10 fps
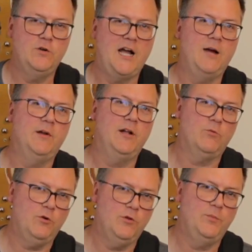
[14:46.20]
knob and I'll
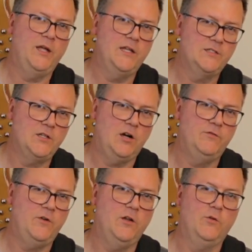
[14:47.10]
roll the bass
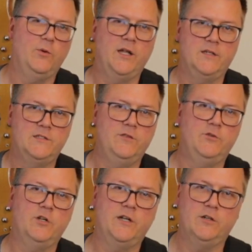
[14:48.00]
off all the way and see if
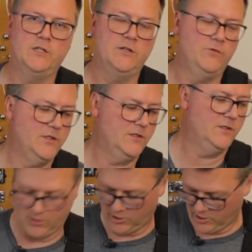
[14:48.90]
you can hear the difference.
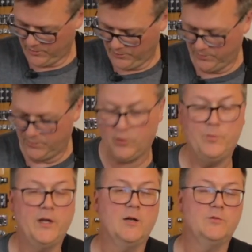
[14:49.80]

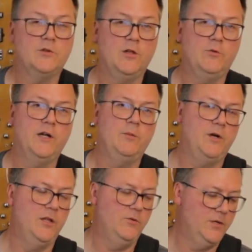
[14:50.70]
Both pickups are all the way up,
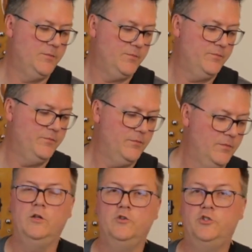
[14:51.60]
by the way.
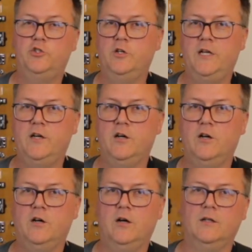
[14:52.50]
You should
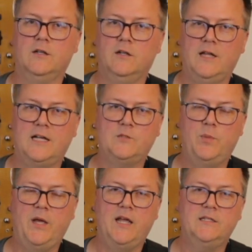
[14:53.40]
hear a little less
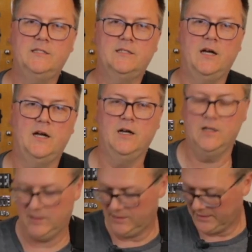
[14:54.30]
bass,
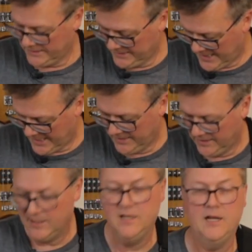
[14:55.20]
at least not
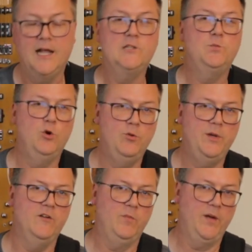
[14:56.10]
as
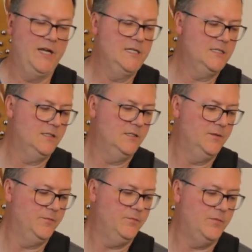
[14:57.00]
boomy of bass,
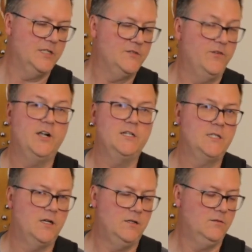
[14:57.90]
but it's very
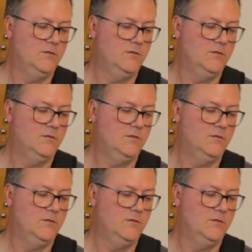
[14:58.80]
subtle.